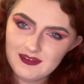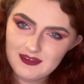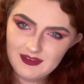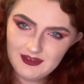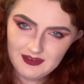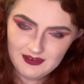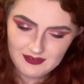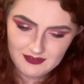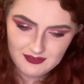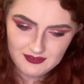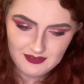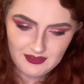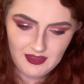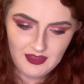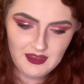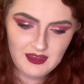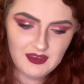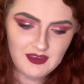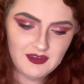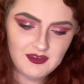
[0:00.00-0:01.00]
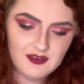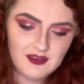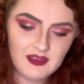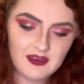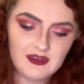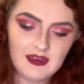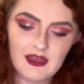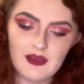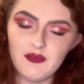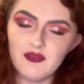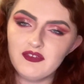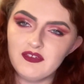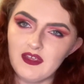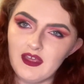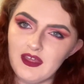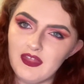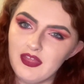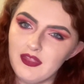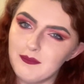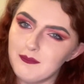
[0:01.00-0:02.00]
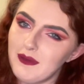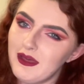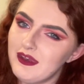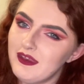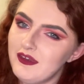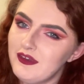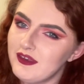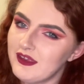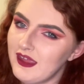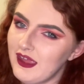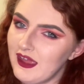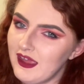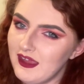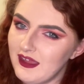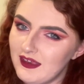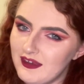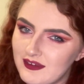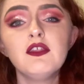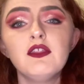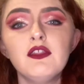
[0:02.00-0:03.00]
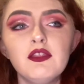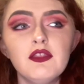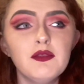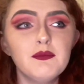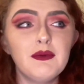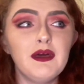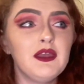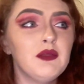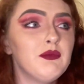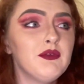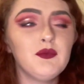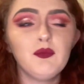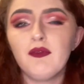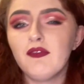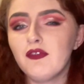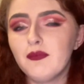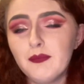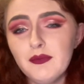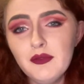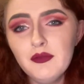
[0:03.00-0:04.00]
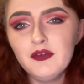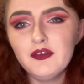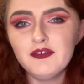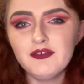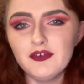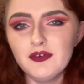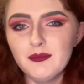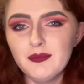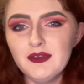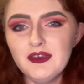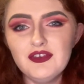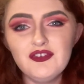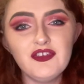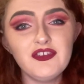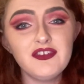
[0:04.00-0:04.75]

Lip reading: inside and outside the manor decayed. The manor was once beautiful, but it